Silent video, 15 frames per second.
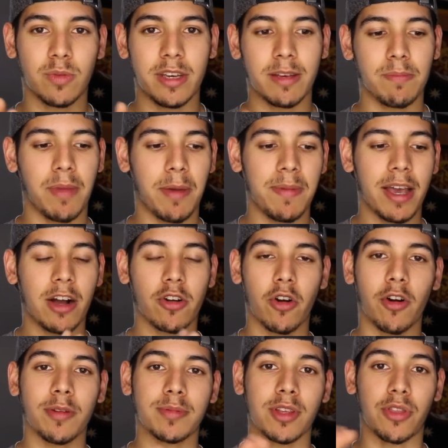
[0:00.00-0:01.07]
week maybe I'll
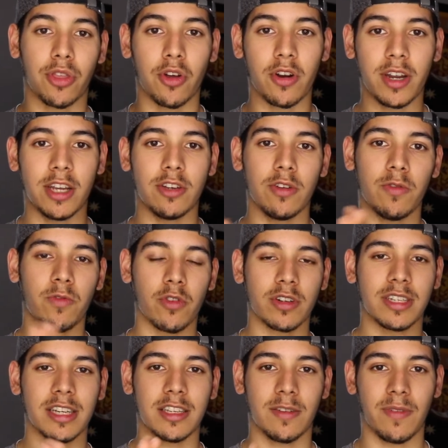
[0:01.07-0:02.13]
go up to 30, do 4
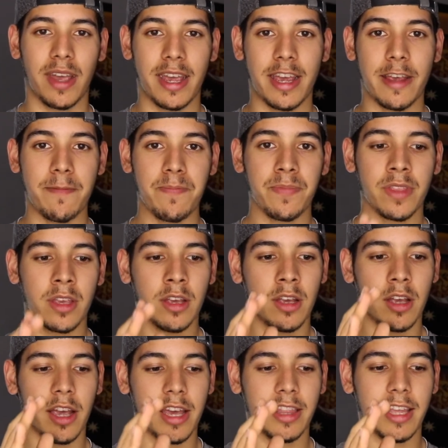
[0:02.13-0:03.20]
sets of 8,
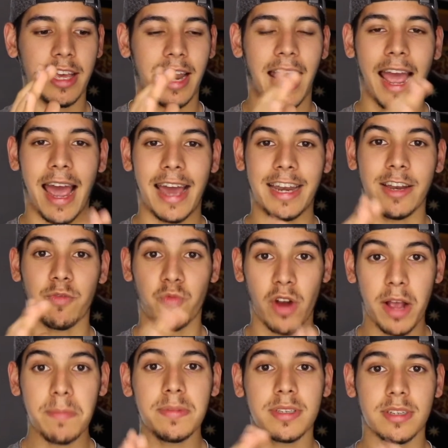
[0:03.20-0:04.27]
and then add in
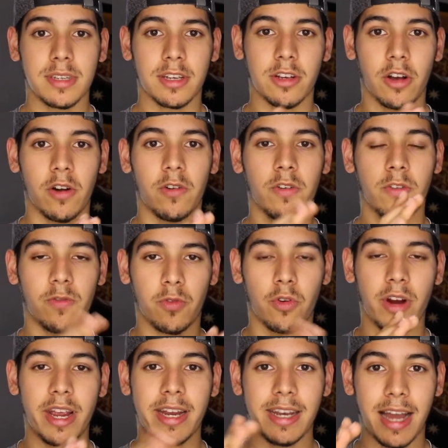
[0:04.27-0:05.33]
reps and go
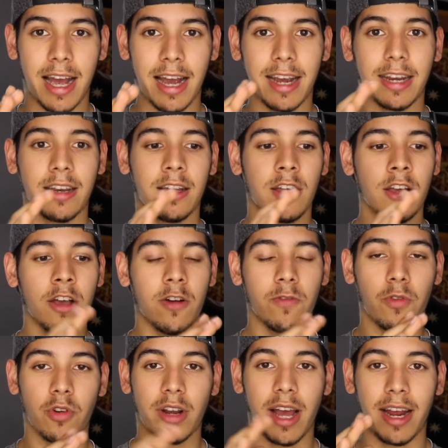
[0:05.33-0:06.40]
4, 8, 9,
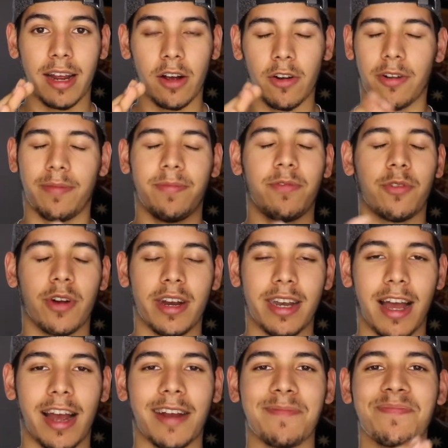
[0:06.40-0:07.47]
4, 9, or 4, 8,
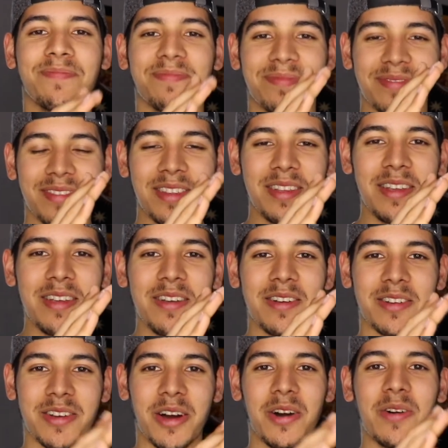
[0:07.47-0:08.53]
9,
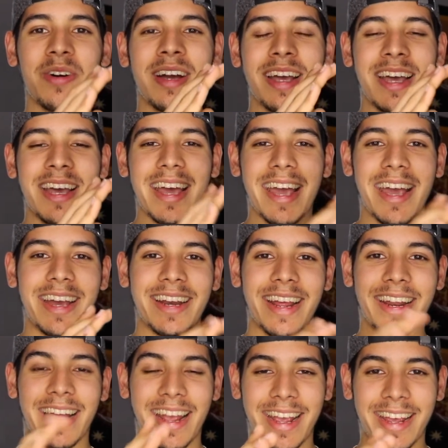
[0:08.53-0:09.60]
and go 8,
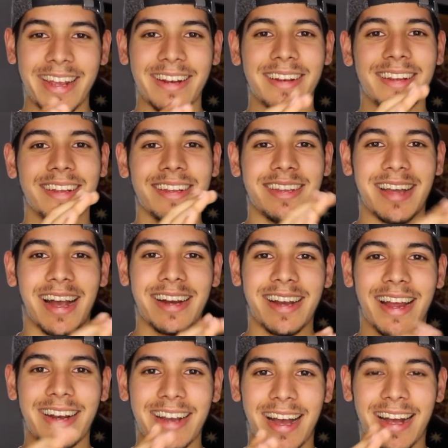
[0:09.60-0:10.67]
8, 8, 9,
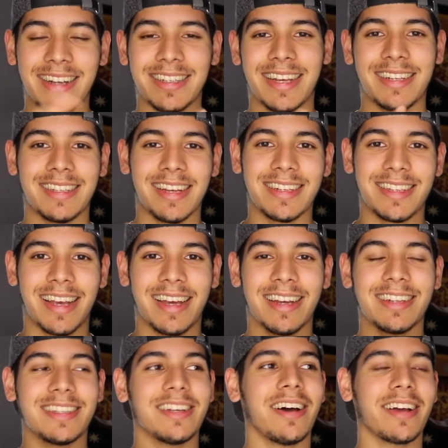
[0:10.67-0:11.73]
9, 9, 10, 10, 10,
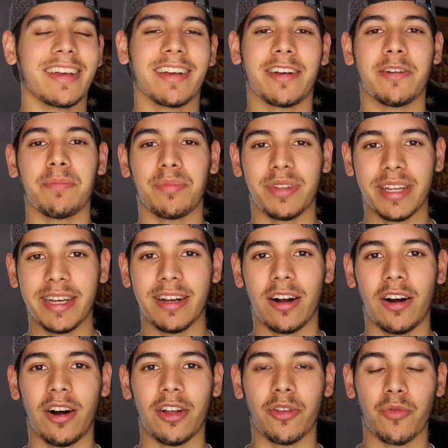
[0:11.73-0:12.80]
until I can complete
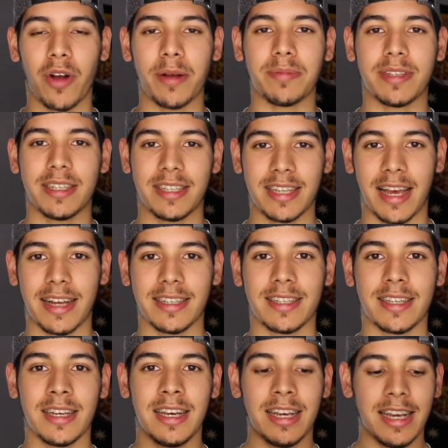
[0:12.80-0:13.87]
all the reps and
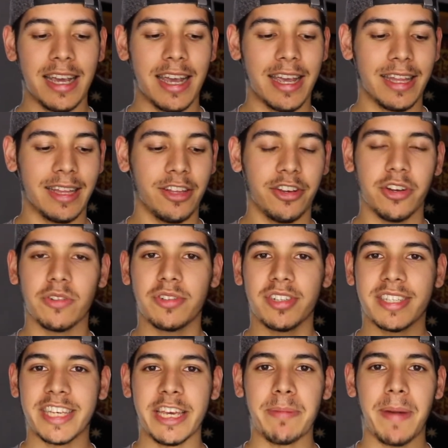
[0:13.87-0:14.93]
sets, and
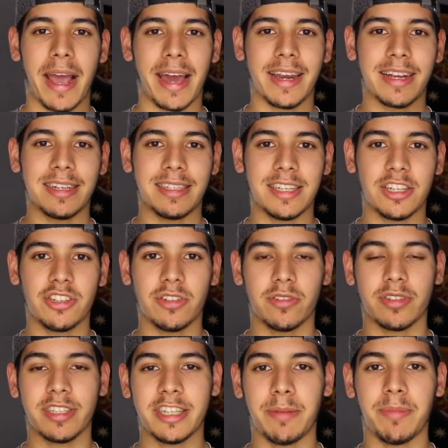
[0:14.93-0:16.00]
just keep adding
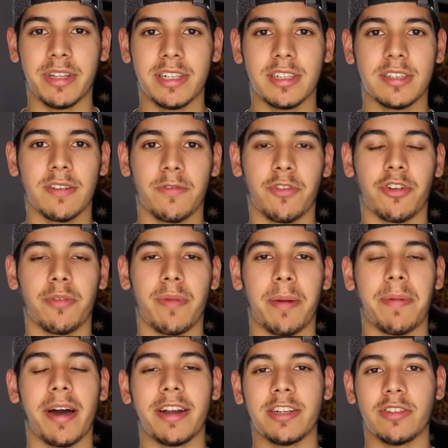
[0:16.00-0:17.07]
additional stimulus for my
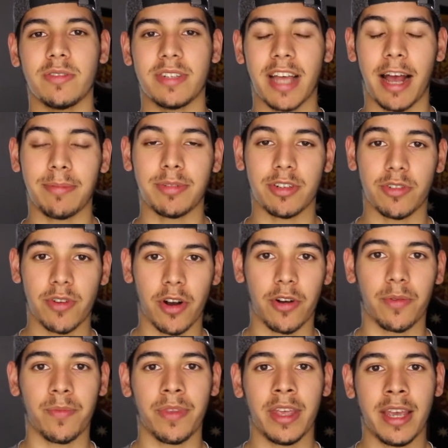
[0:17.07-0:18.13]
body to adapt, to
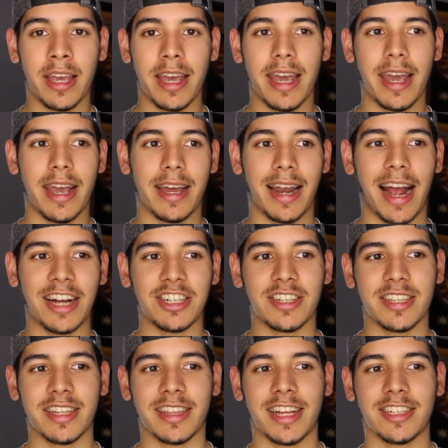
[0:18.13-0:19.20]
grow. And I
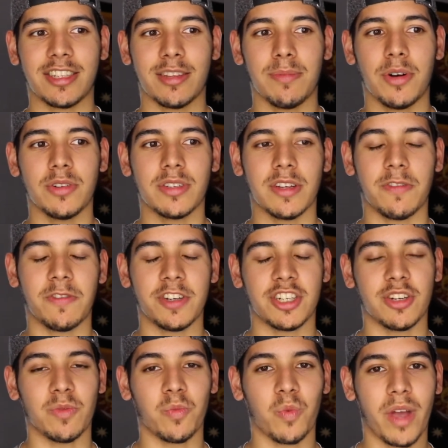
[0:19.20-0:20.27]
just think that's the most
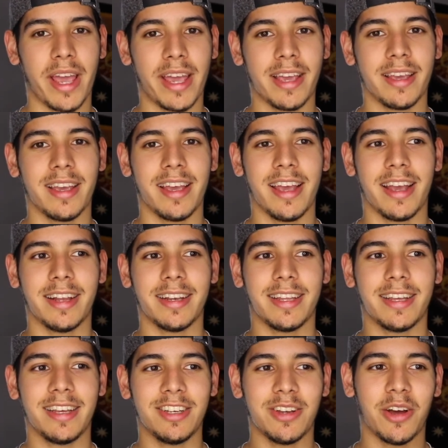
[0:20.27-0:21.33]
efficient way. And
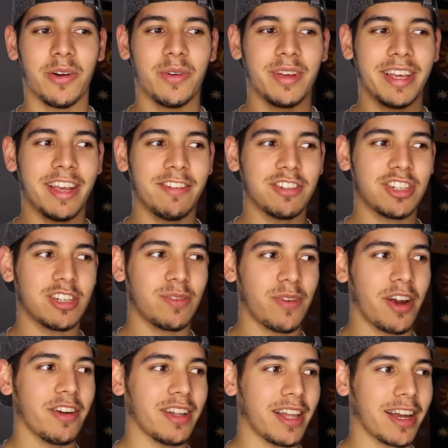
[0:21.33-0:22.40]
he was just
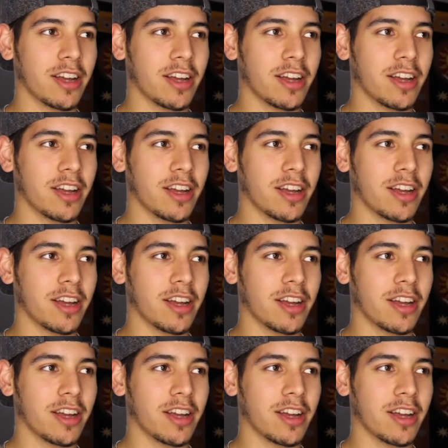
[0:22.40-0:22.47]
very